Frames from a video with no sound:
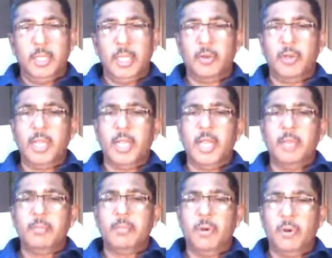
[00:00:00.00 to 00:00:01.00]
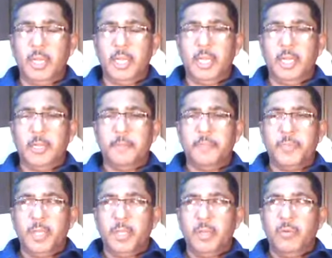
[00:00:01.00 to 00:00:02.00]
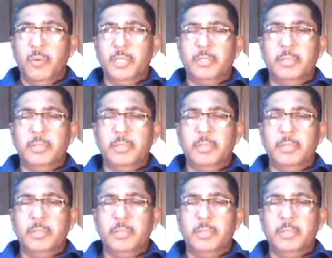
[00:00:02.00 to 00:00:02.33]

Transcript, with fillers: that, okay, I'm born again. Why